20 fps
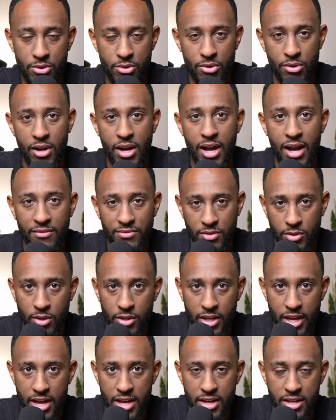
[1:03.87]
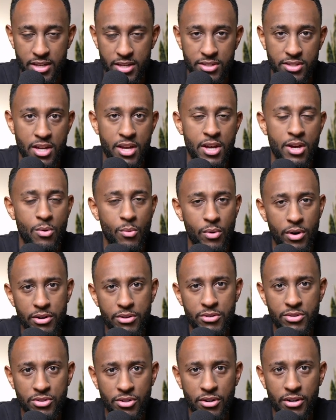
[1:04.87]
have to look at is where are you
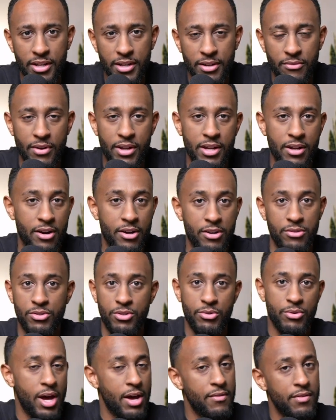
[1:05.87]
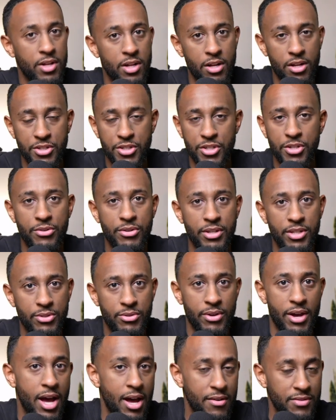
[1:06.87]
starting, right? Are, do you have a college degree? Do you
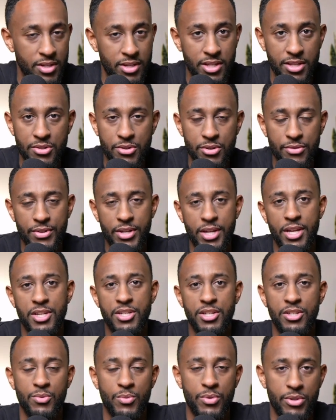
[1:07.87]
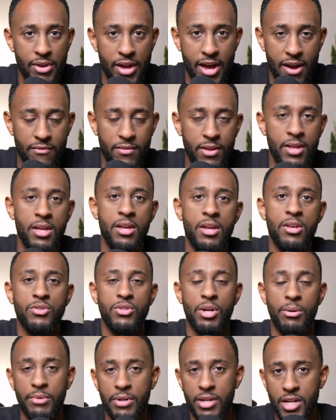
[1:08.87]
have any certifications? What do you have? So I
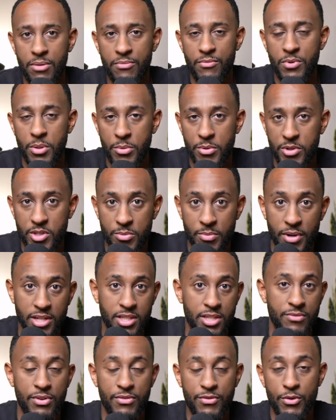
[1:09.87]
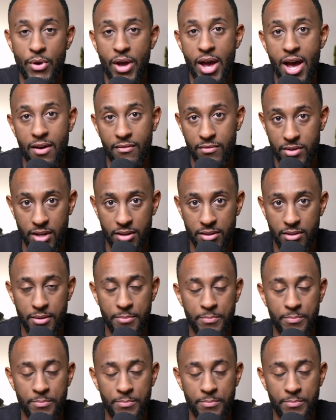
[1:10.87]
want to come from the perspective if you have nothing.